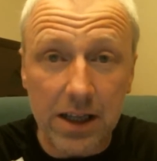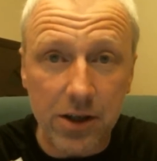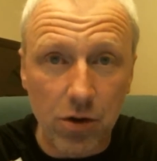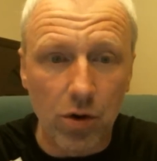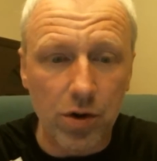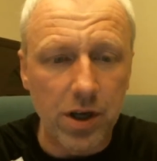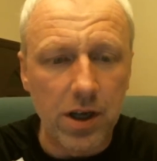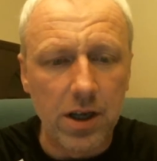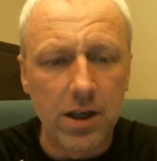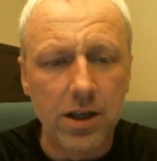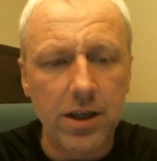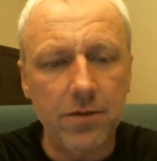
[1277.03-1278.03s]
good.
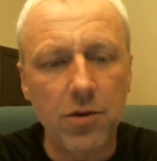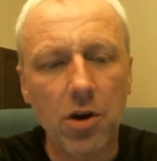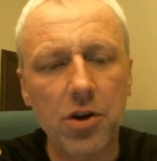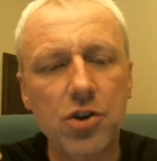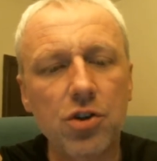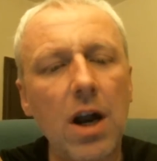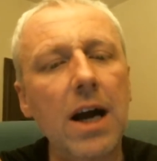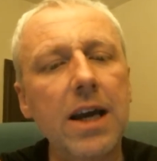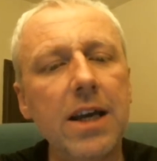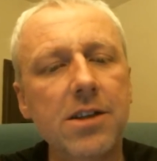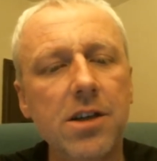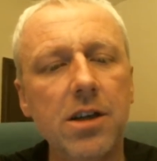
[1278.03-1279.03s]
You've got to try
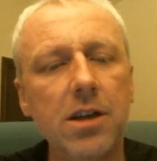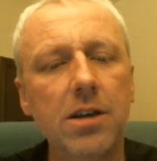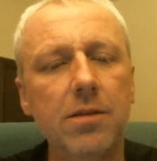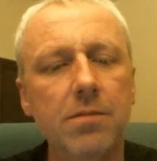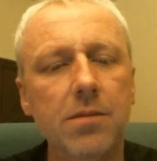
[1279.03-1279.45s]
it to